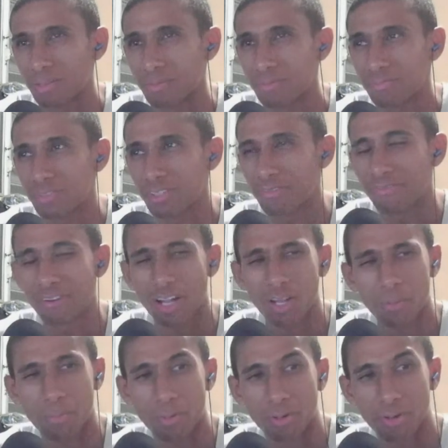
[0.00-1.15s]

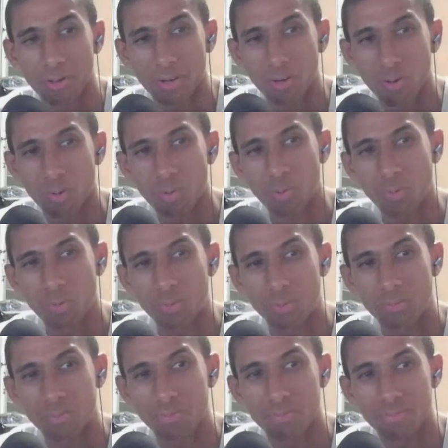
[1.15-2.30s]
developer
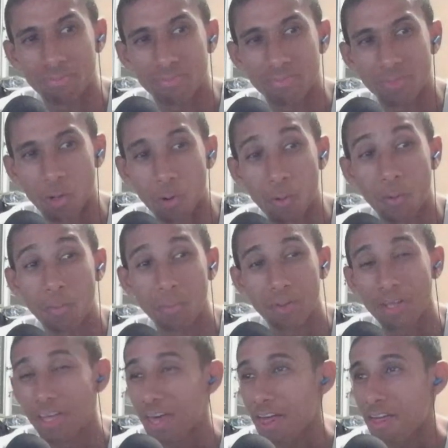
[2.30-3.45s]
whom
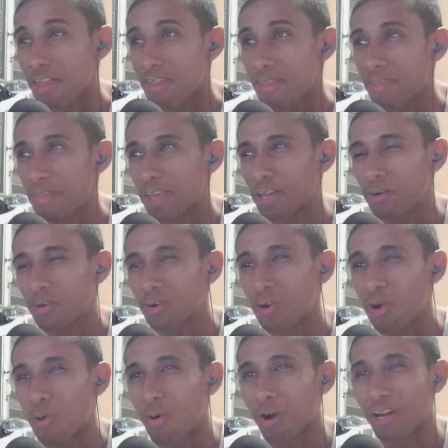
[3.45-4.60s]
they don't know
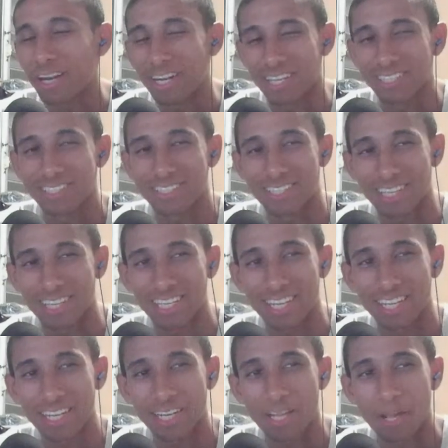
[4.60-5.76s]
what it's in it.
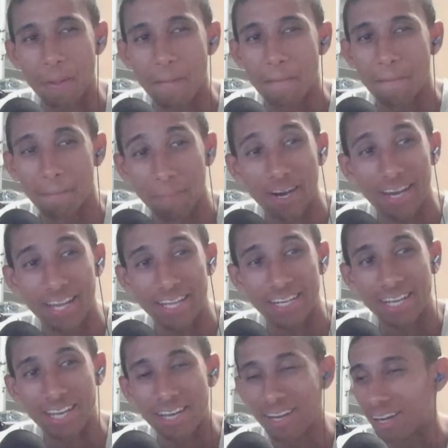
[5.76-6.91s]
But
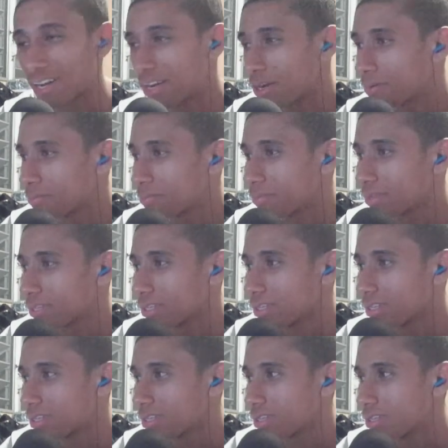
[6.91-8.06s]
I
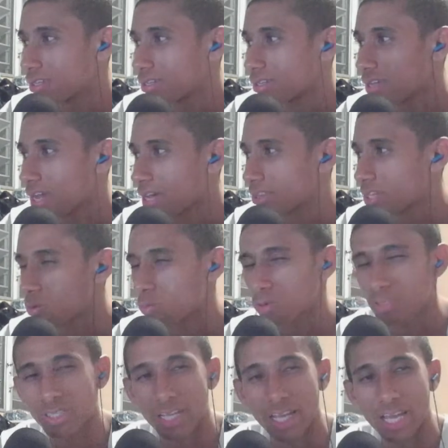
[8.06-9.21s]
think it was
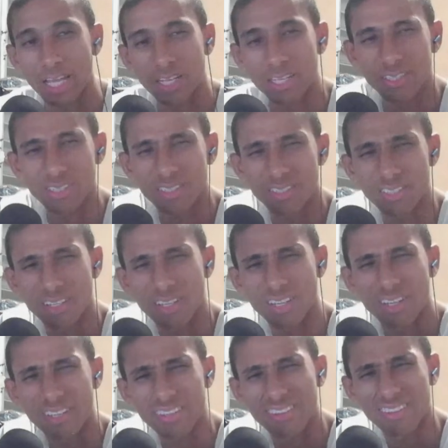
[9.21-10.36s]
at least
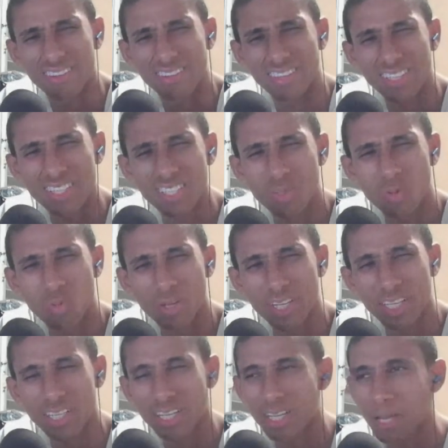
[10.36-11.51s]
this week
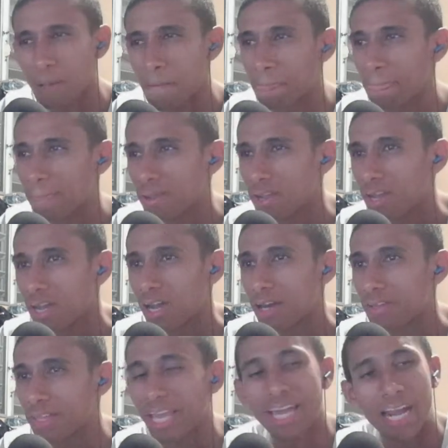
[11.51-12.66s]

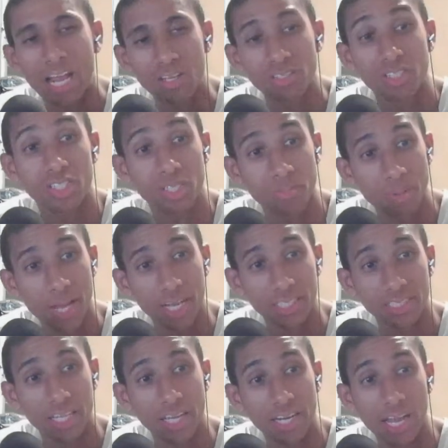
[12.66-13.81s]
they announced the specs. They
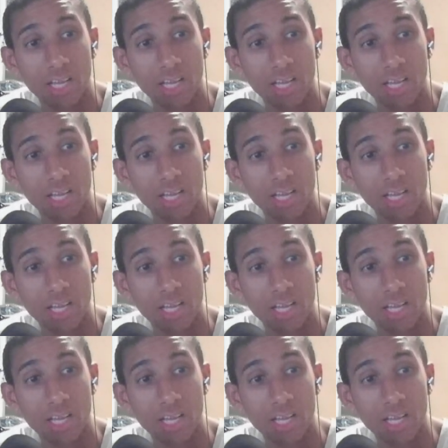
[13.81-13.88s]
announced